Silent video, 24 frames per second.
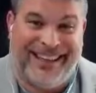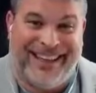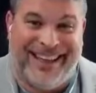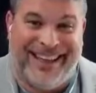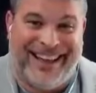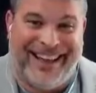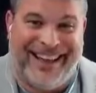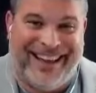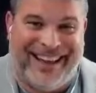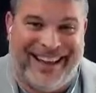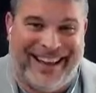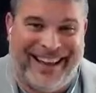
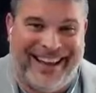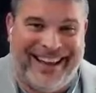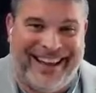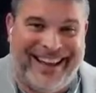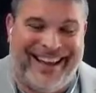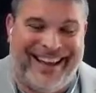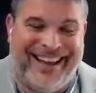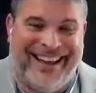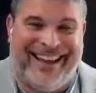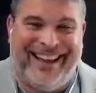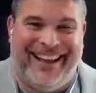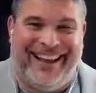
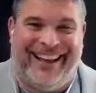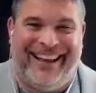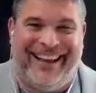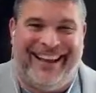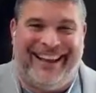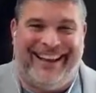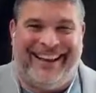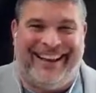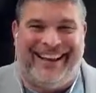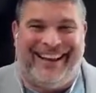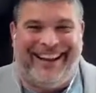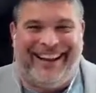
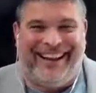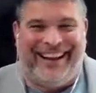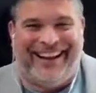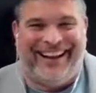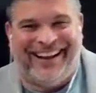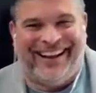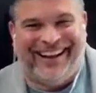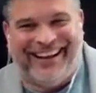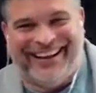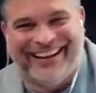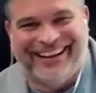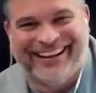
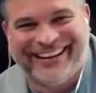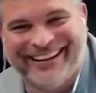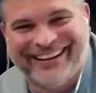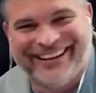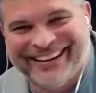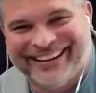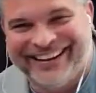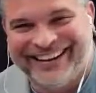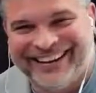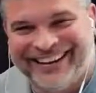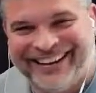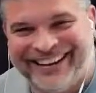
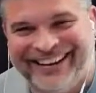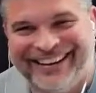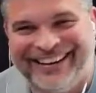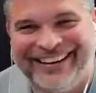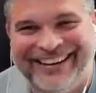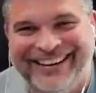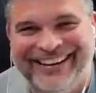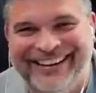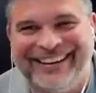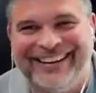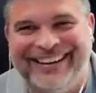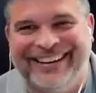
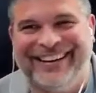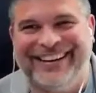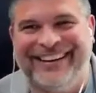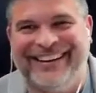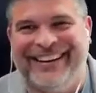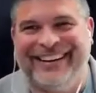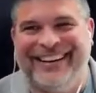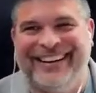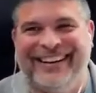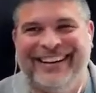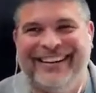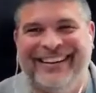
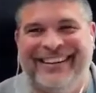The person shown says nothing.